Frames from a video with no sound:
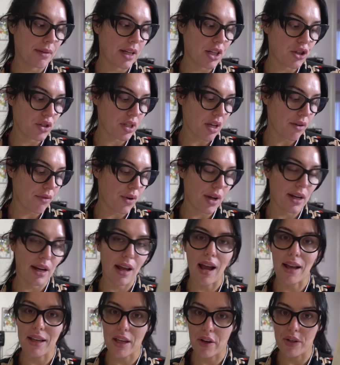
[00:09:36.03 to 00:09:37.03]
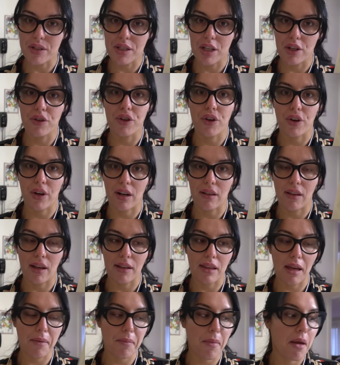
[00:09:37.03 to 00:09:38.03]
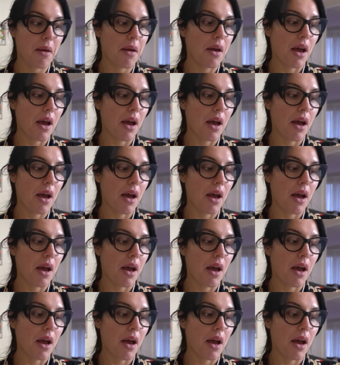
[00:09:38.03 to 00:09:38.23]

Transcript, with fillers: Get yourself one. I guarantee you you're going to like them.